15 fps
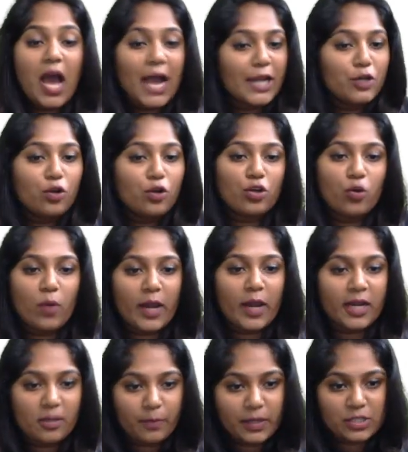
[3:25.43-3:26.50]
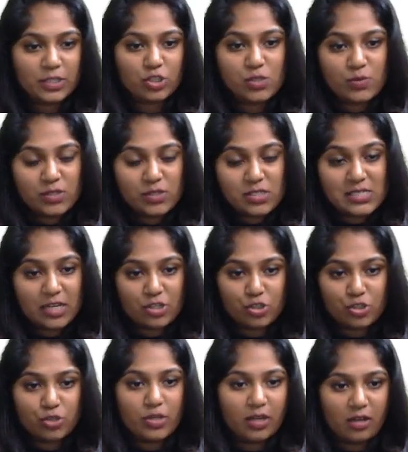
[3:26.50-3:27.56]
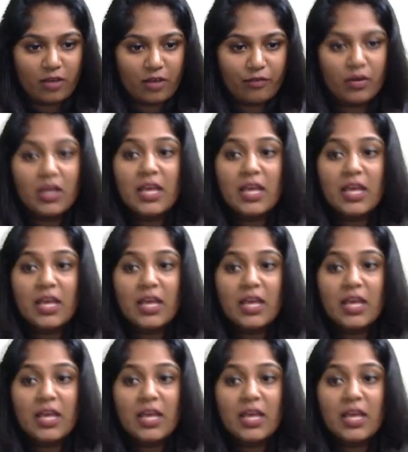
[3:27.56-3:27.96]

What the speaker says: I don't go ahead and purchase which is luxury enough.